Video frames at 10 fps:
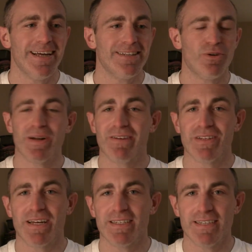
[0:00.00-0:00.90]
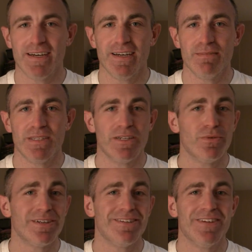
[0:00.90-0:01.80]
don't have a lot of time, they don't
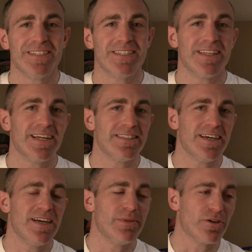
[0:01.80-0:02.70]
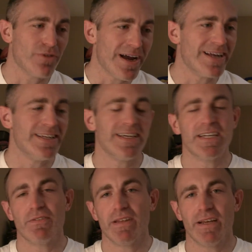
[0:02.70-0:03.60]
want to invest a lot of time in grinding
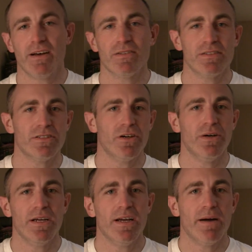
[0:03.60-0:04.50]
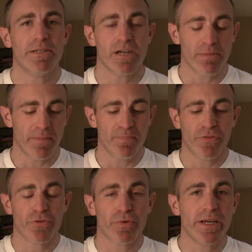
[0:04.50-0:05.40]
and everything else, and so I'm going to talk about
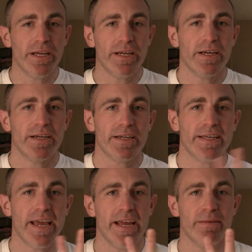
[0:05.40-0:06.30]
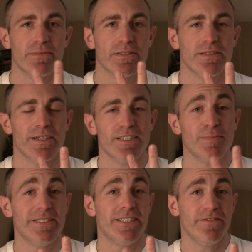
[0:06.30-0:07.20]
3 games
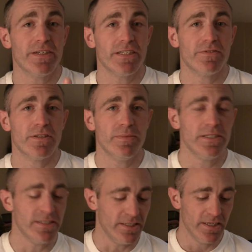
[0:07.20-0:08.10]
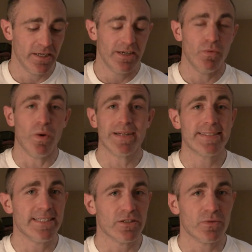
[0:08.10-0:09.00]
specifically for the PC. One is
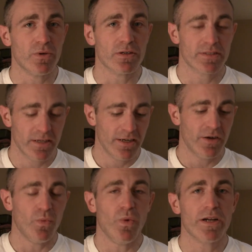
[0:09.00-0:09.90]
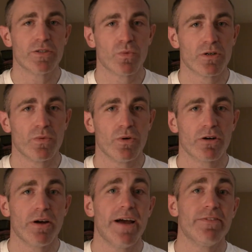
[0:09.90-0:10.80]
Guild Wars, one is World of
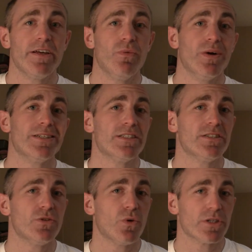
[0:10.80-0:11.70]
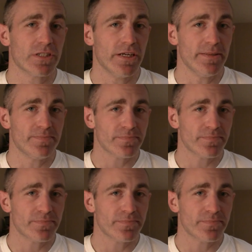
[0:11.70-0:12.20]
Warcraft, and one is Torchlight.